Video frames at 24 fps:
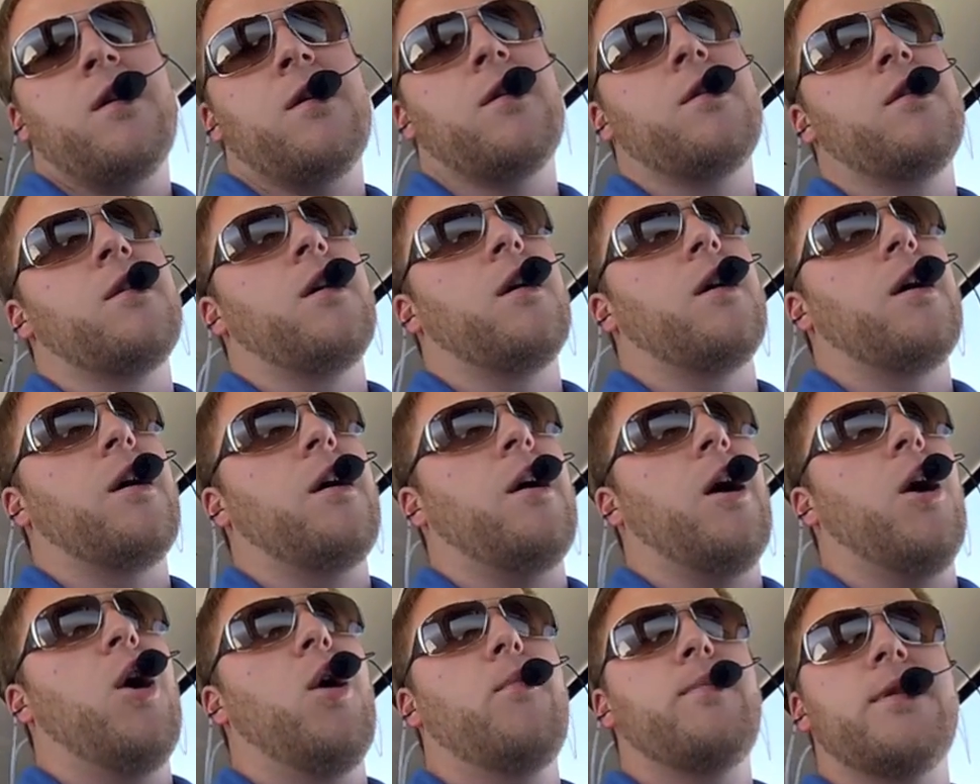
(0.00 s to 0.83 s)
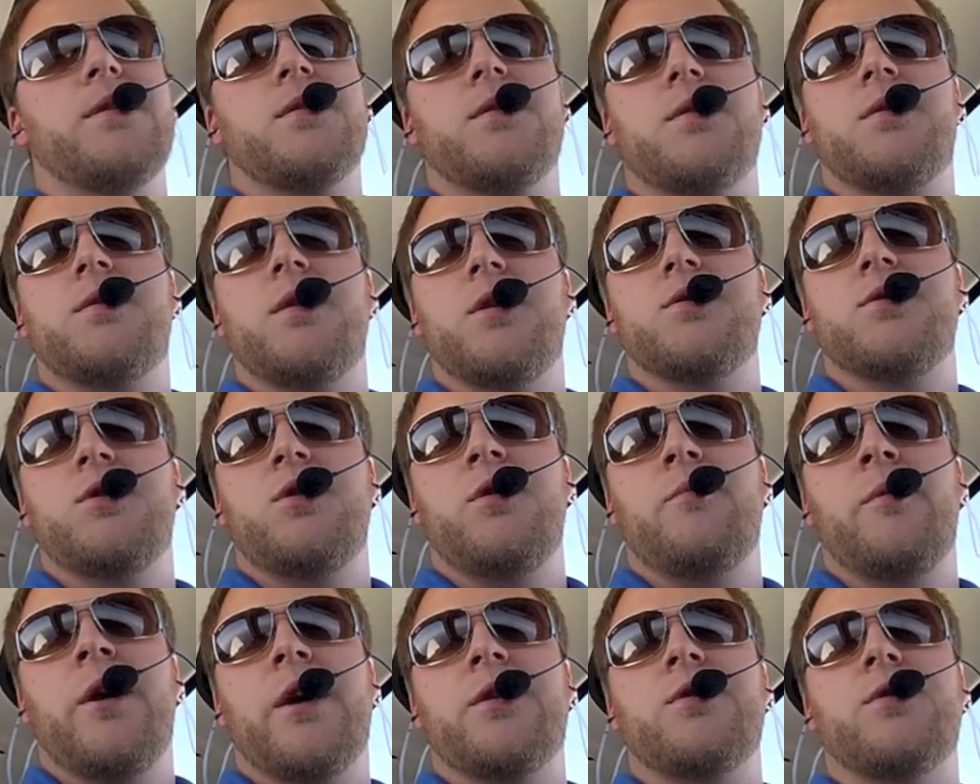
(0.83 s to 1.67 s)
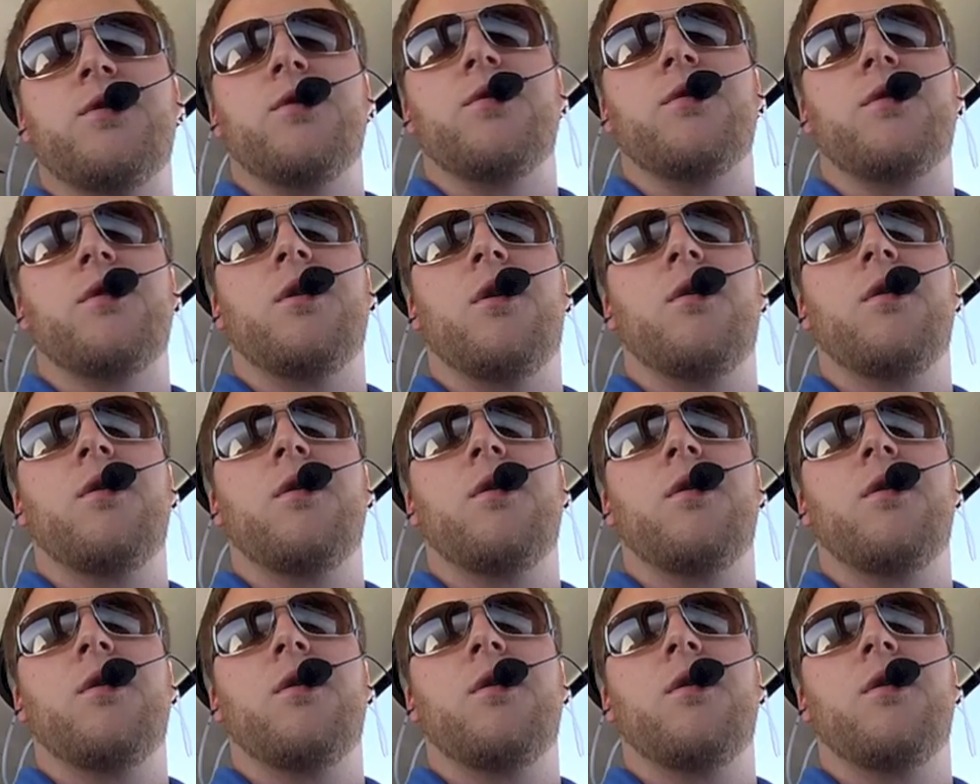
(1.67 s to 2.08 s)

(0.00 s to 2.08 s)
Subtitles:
And I hope it's the decision you make too.